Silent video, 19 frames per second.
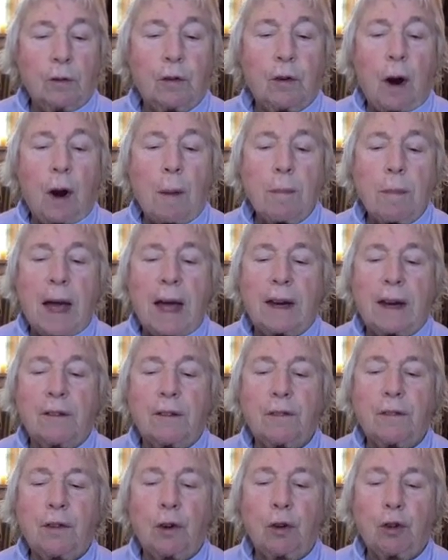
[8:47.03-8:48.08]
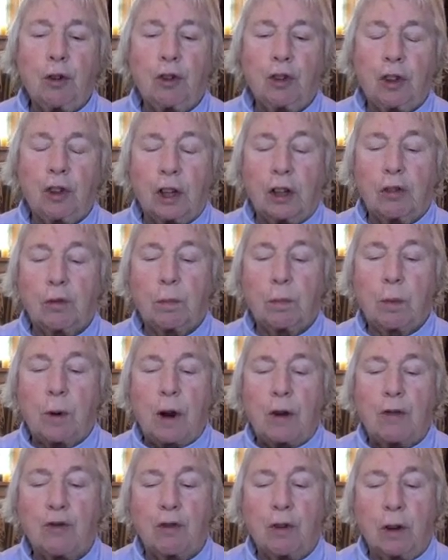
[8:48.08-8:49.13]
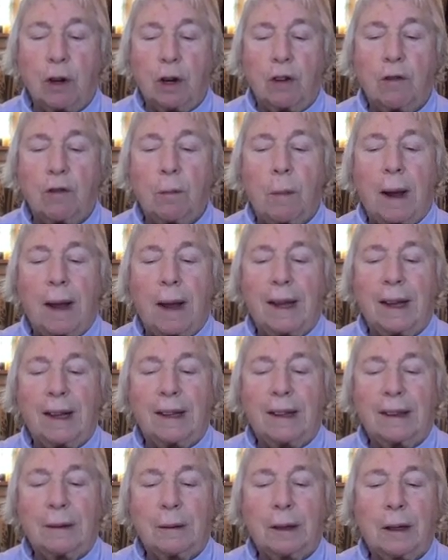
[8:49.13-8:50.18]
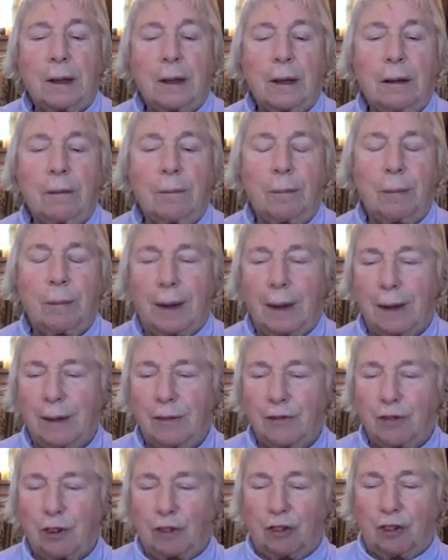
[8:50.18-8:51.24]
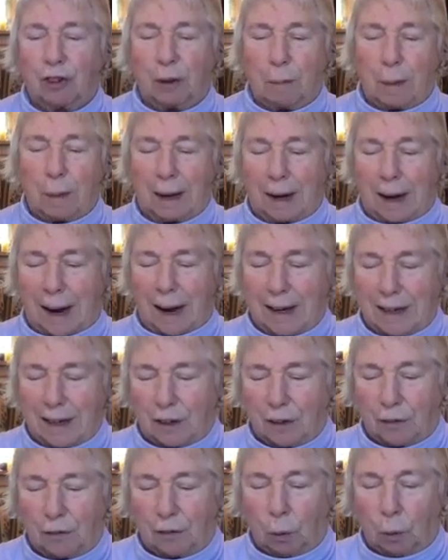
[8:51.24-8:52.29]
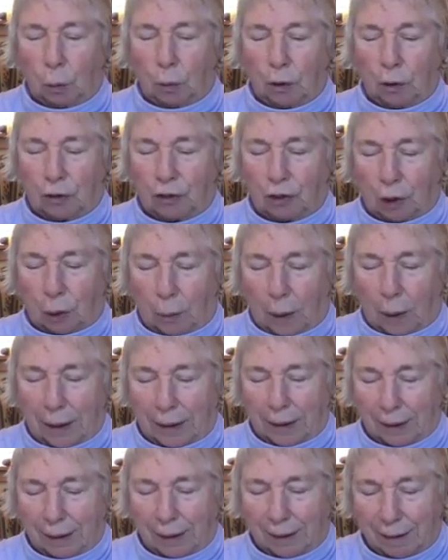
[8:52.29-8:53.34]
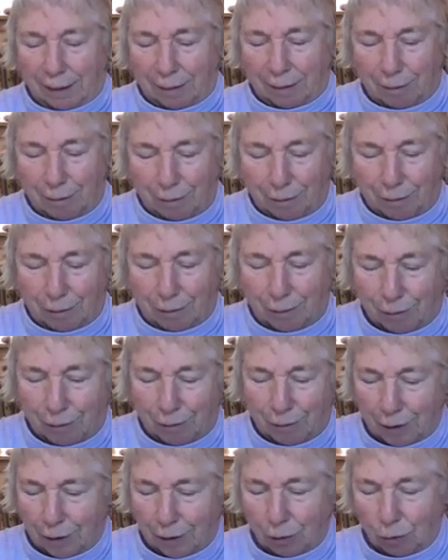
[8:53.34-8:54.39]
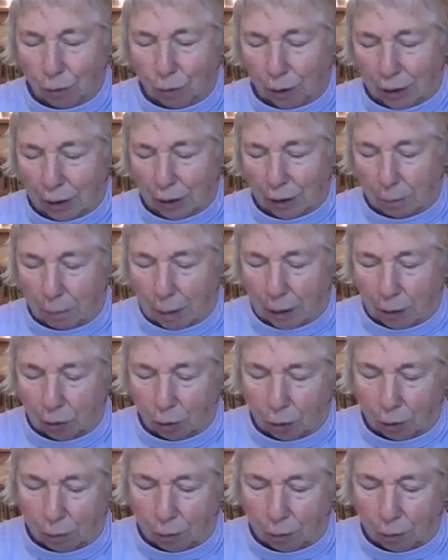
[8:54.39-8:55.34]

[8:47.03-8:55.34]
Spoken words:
From that first expression of my, just a minute, I need to fold this so I can read it better.